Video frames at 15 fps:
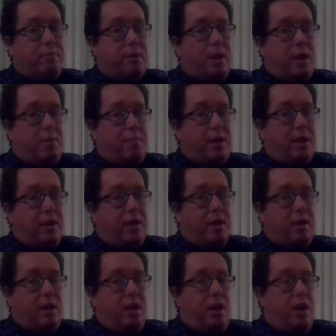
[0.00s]
I mean,
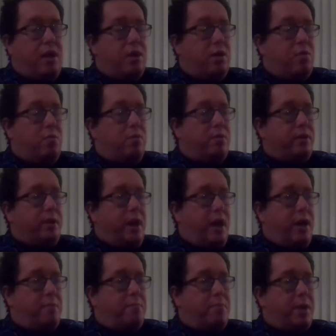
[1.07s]
you will
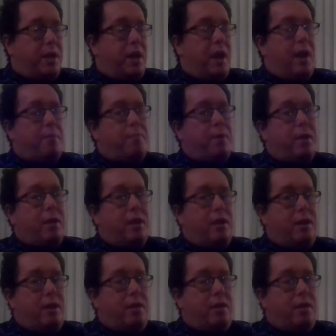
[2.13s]
not be happy